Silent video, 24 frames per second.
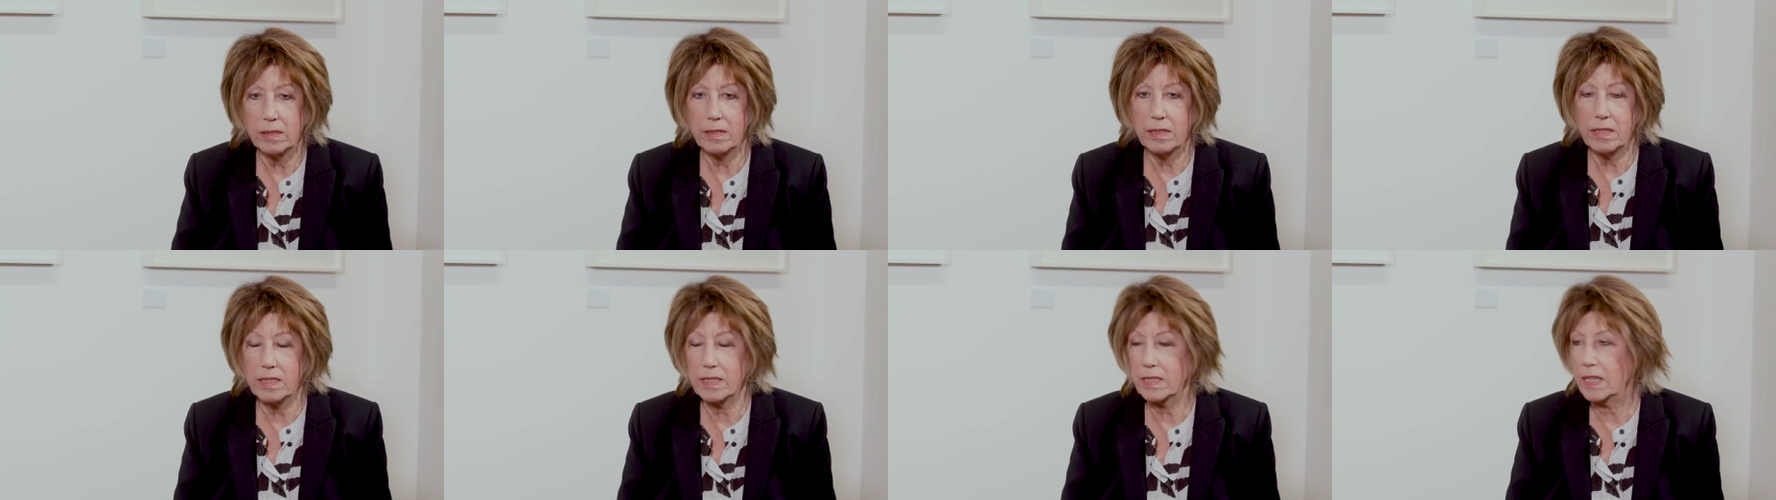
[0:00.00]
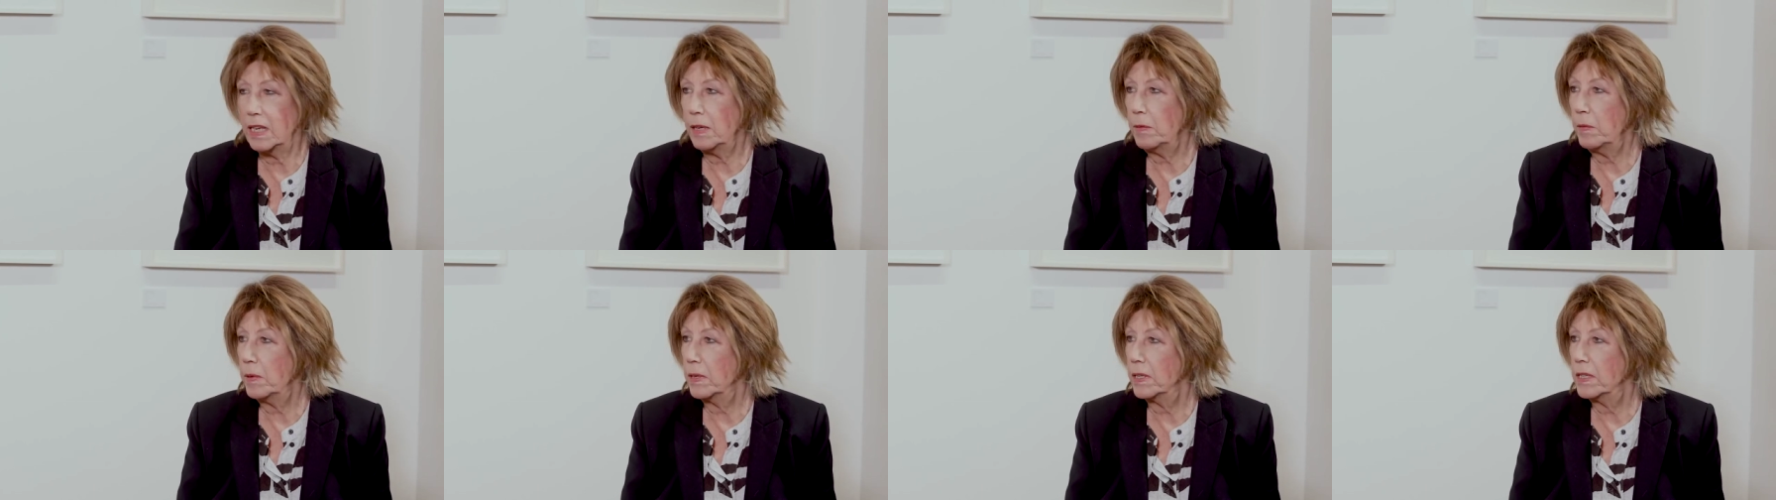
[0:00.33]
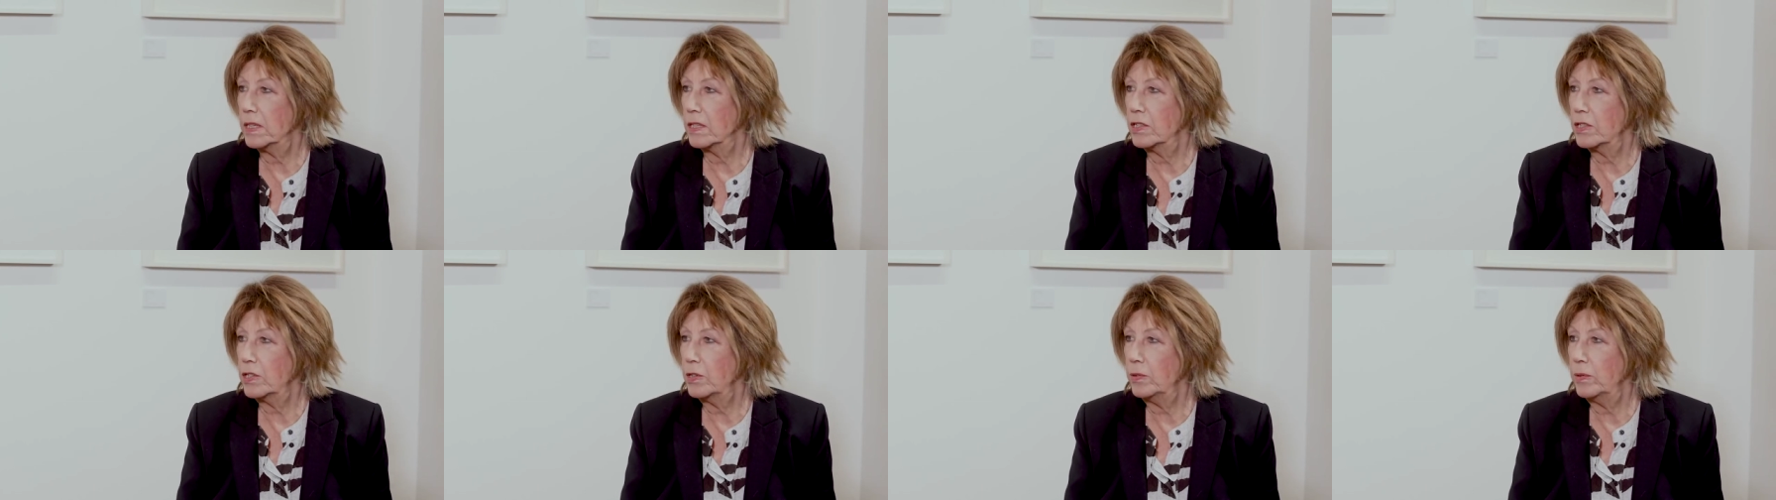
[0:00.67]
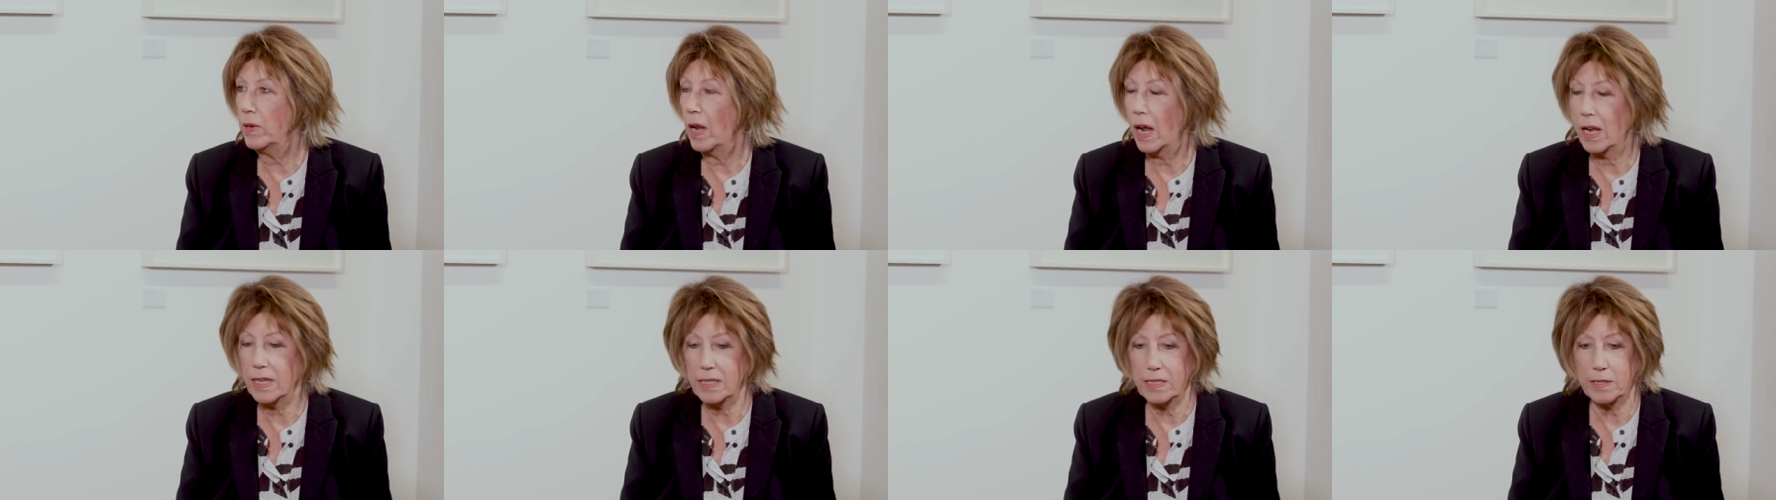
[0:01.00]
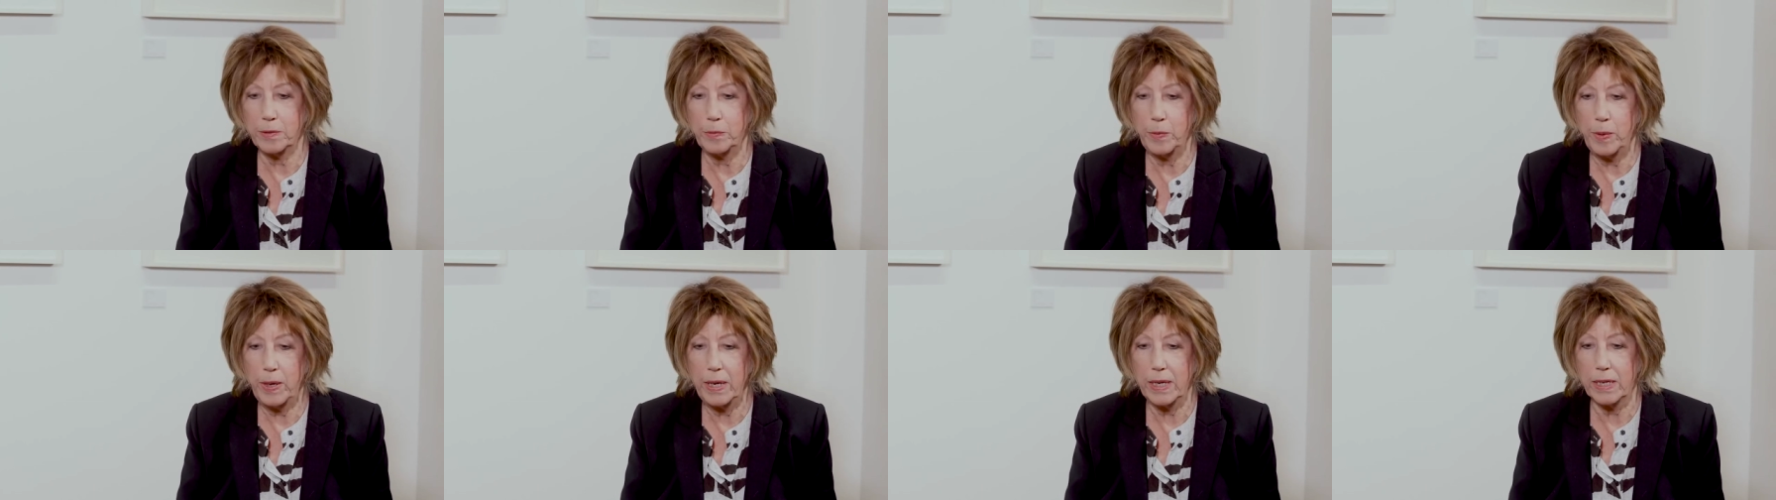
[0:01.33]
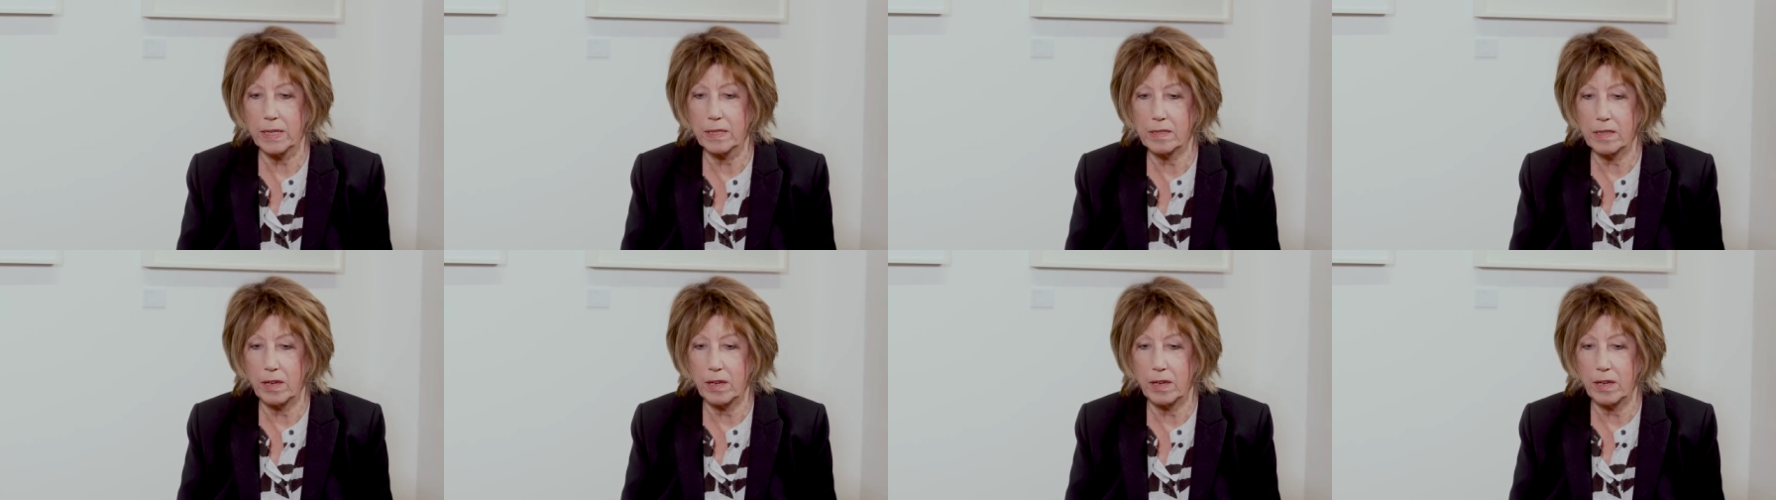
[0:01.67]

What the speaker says: to sing with us 2 nights a week?